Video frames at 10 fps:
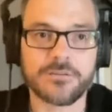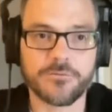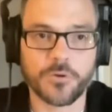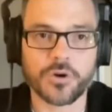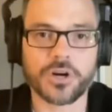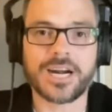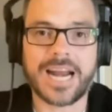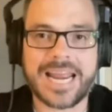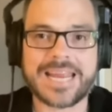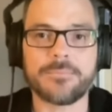for
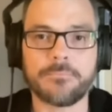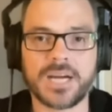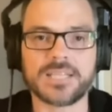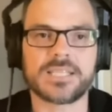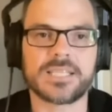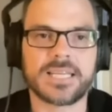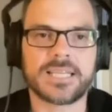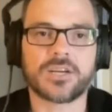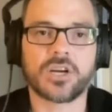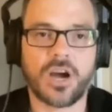8 months in
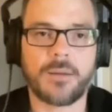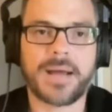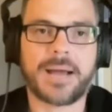their combat